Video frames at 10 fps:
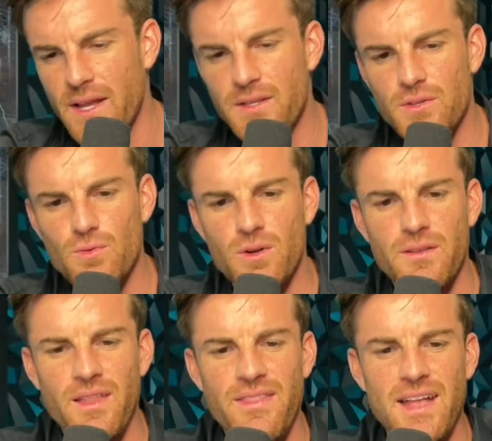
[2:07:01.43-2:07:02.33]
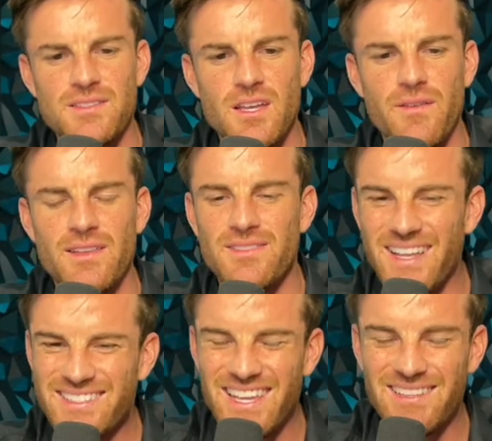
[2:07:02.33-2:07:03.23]
I do or that stuff. I,
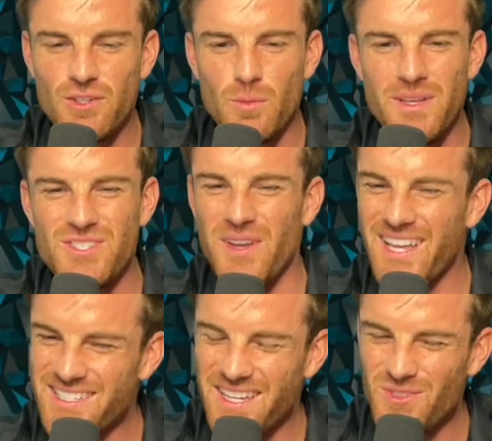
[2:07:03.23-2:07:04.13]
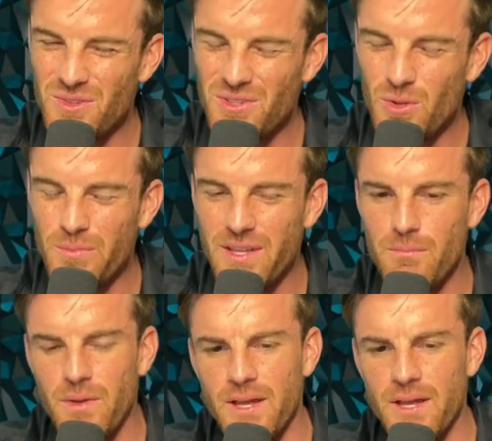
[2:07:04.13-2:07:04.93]
I say it a little bit, so I guess I do a little bit.